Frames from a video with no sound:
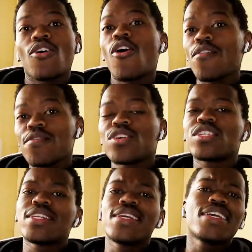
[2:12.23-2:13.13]

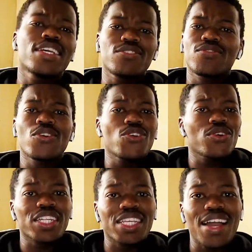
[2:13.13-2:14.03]
Obviously, it's for your
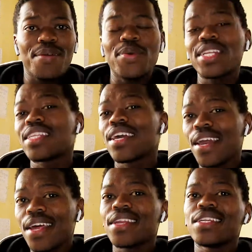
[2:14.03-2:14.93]
retirement
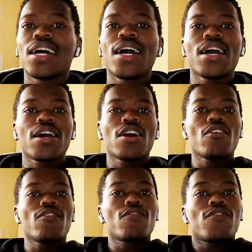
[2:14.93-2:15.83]
and
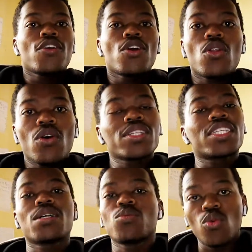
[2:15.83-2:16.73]
for your long-term